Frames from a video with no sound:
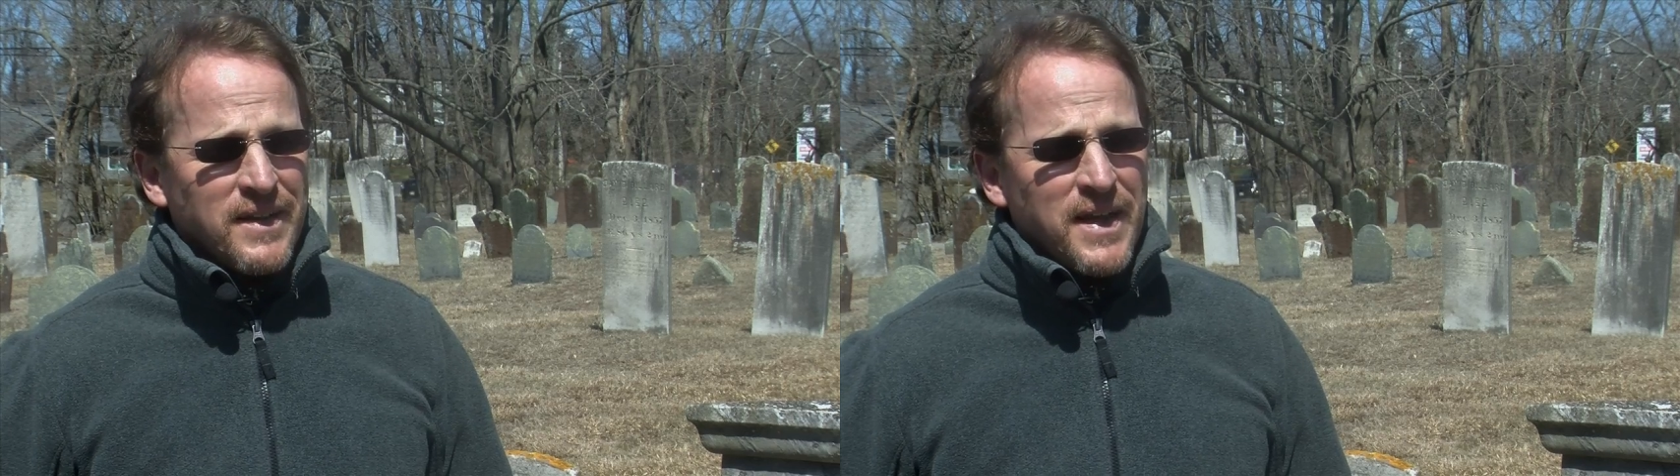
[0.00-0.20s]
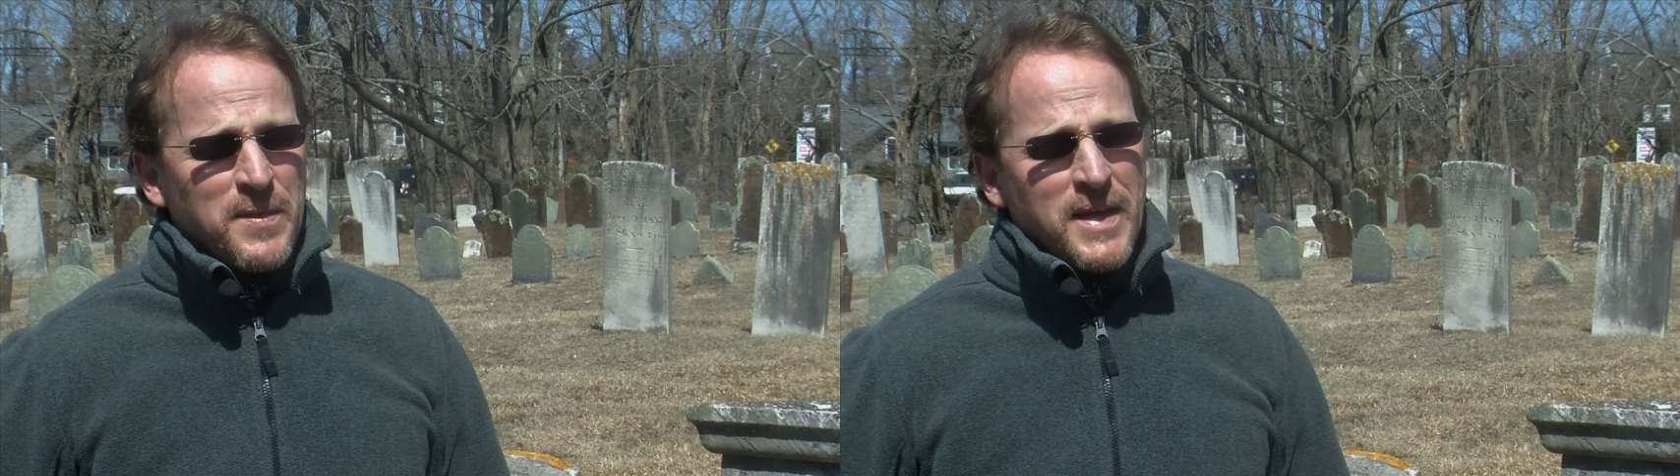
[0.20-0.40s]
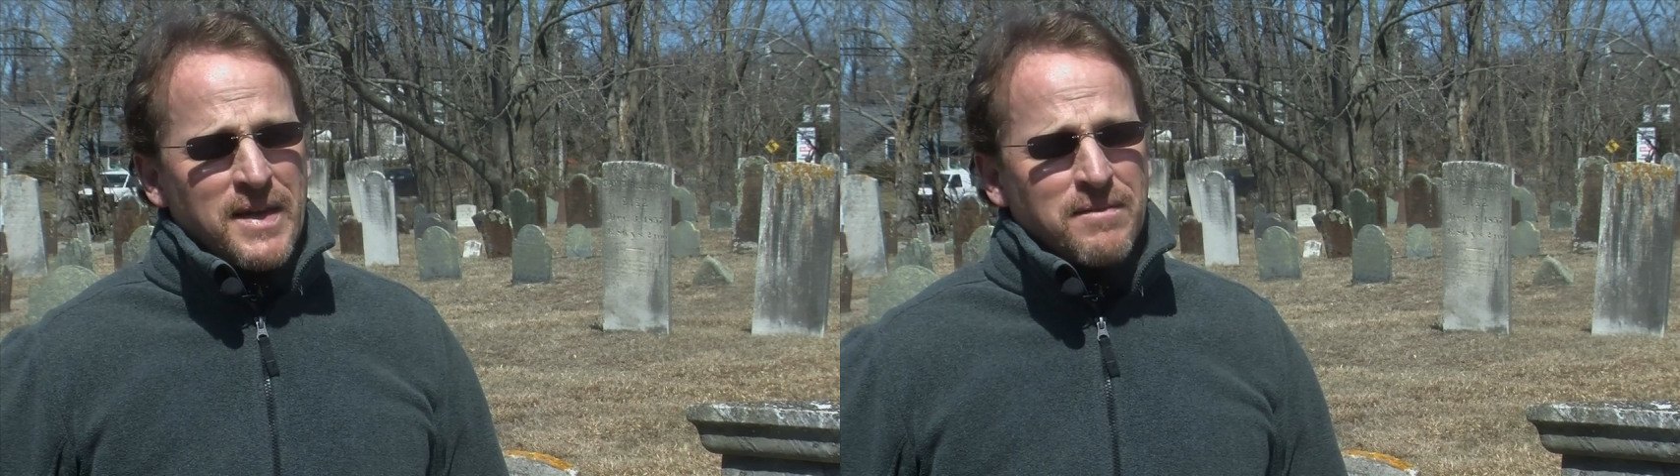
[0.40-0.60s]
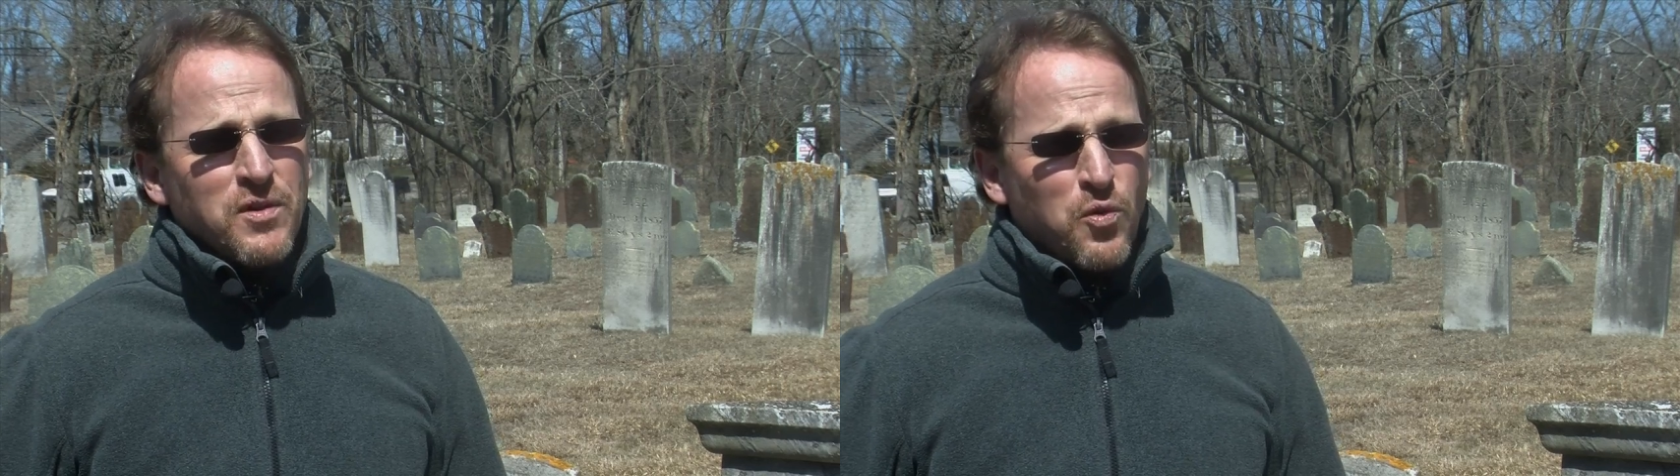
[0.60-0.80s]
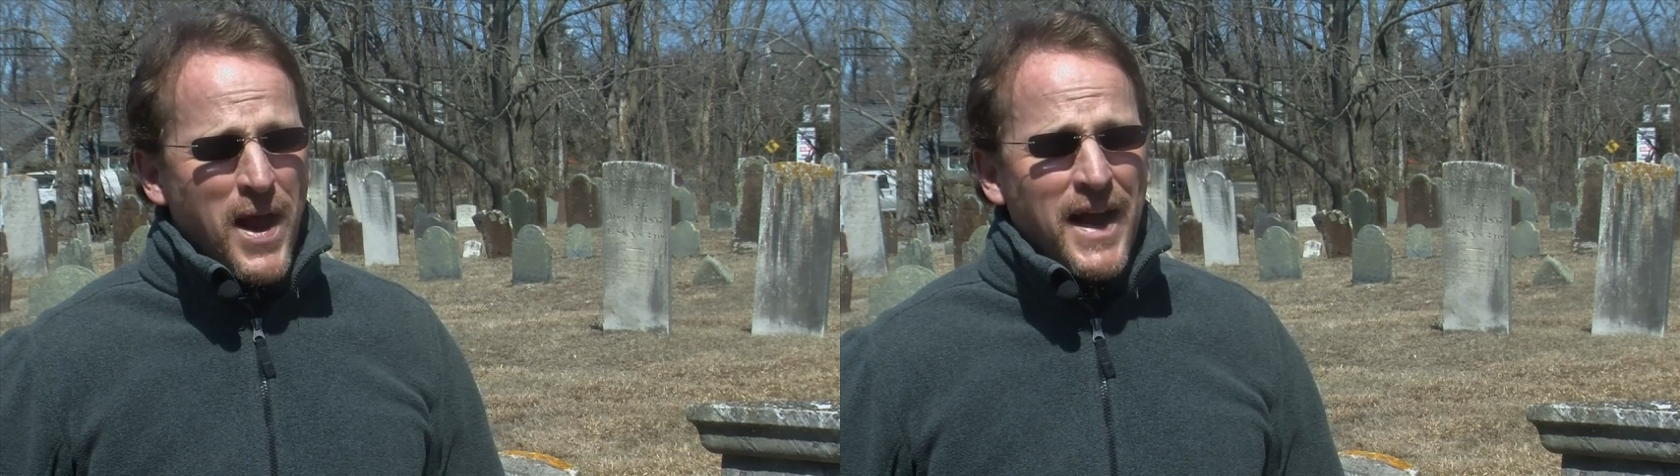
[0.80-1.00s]
And then
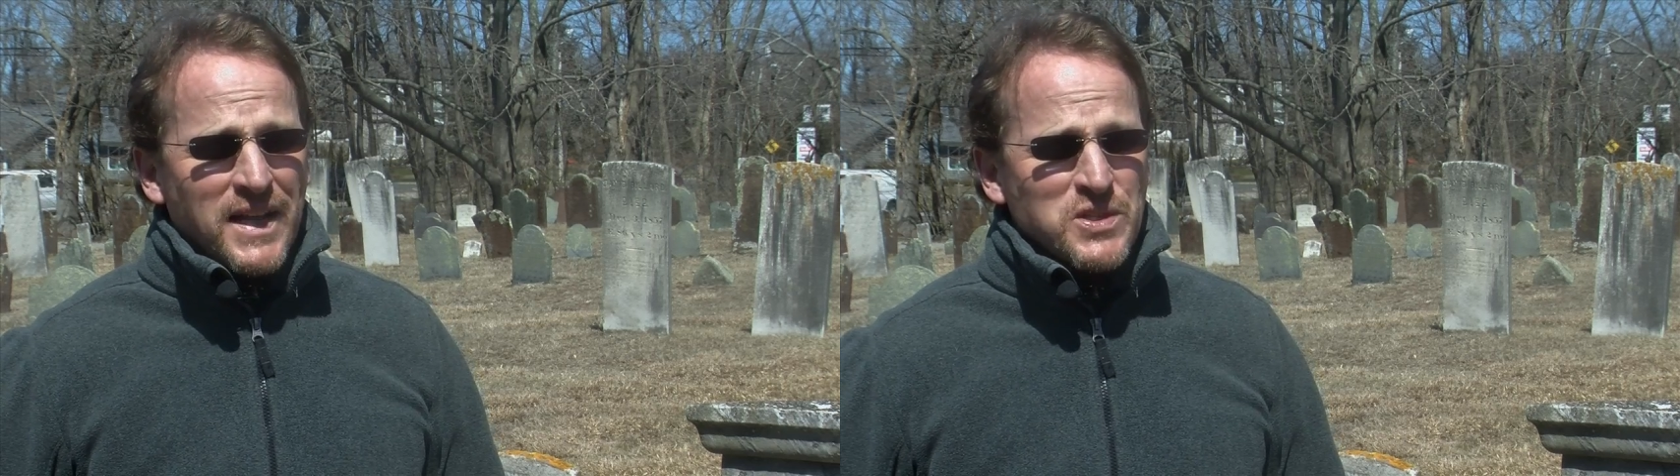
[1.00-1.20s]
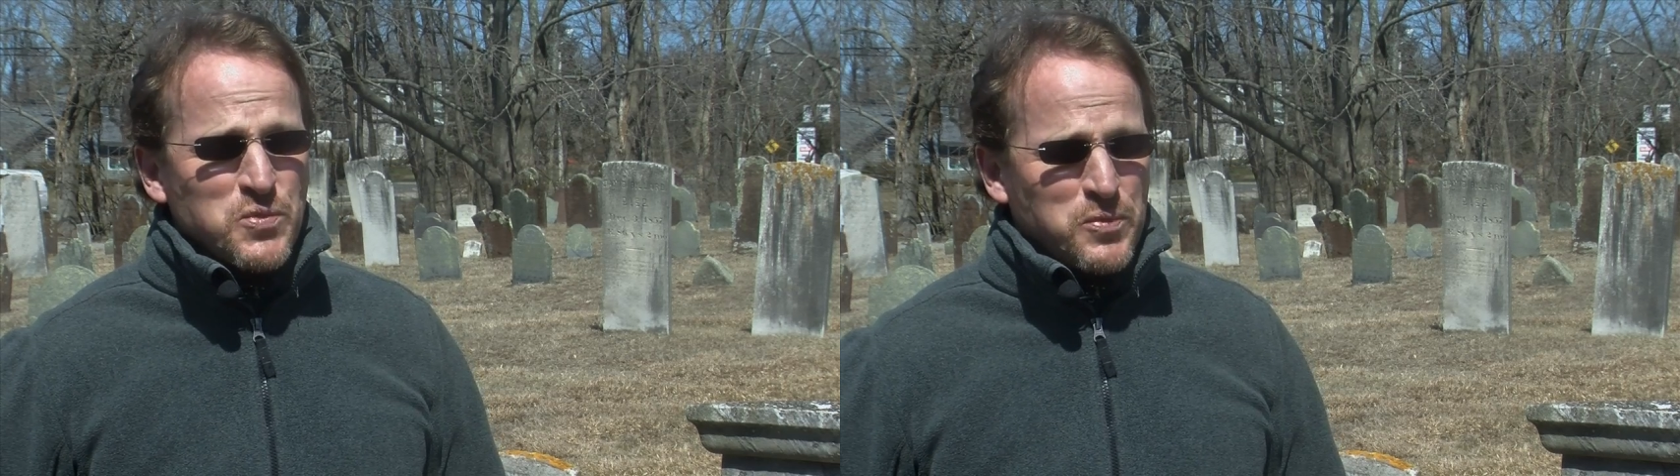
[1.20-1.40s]
granites,